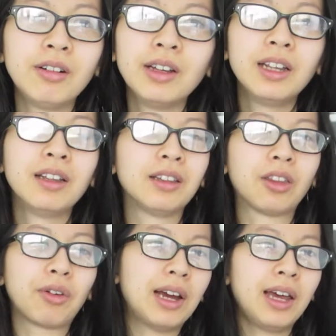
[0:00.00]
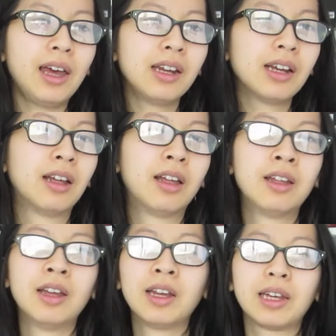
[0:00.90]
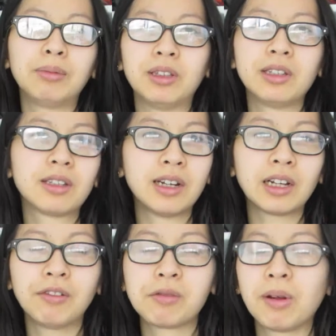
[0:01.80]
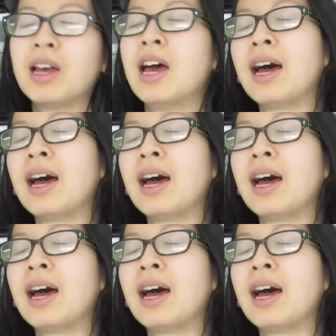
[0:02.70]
the thread keeps disconnecting.